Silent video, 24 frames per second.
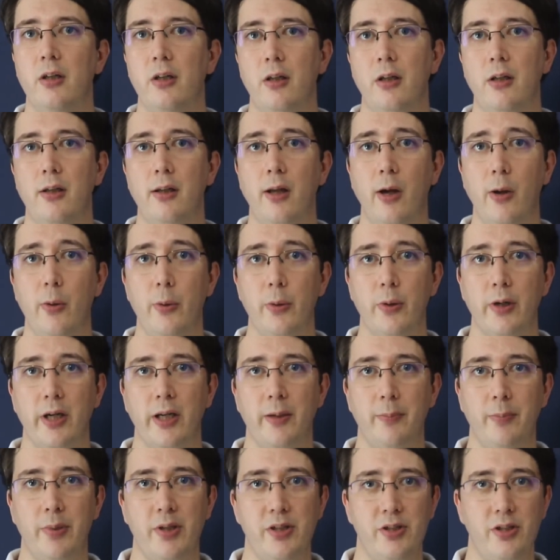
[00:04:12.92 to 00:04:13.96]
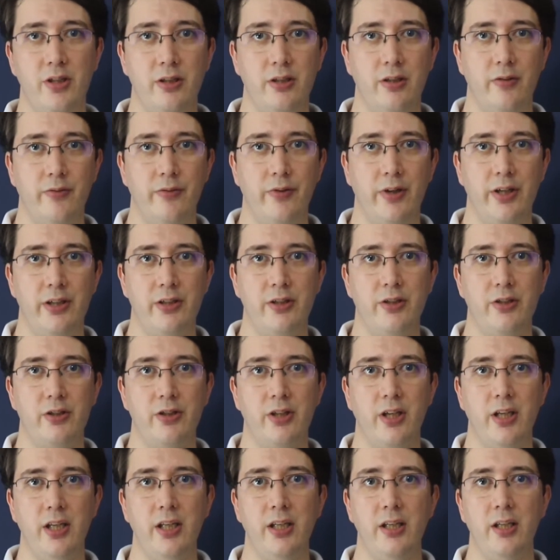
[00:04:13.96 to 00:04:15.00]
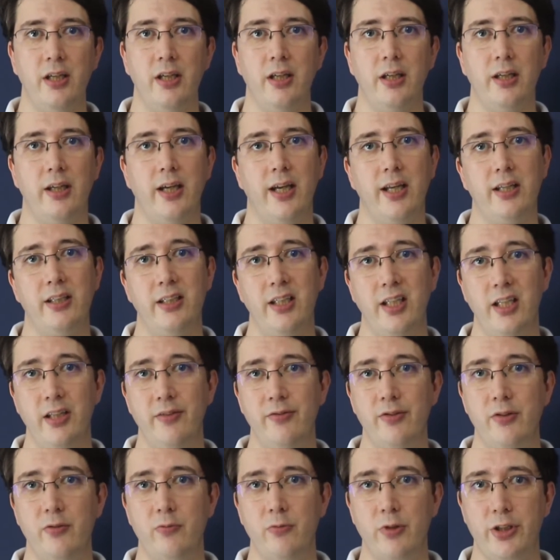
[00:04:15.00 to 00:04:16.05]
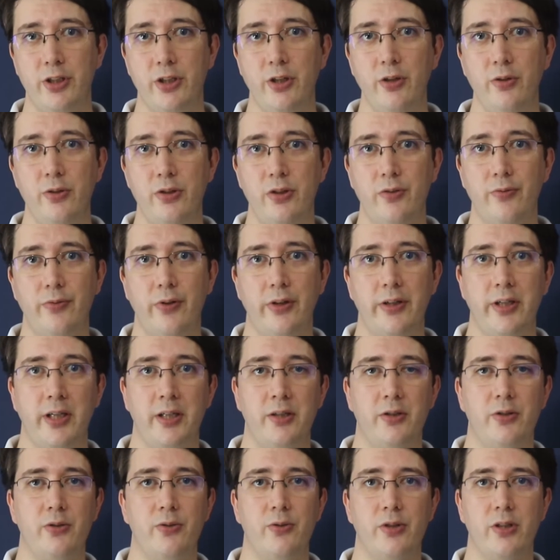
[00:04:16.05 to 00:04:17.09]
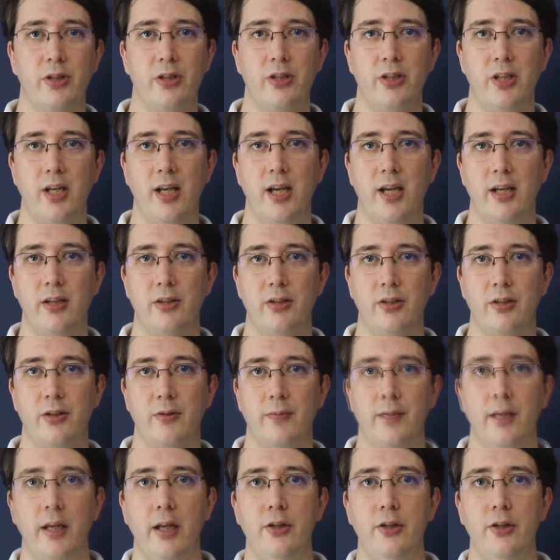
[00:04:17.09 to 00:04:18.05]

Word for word: lowering business efficiency, and even reduced financial success.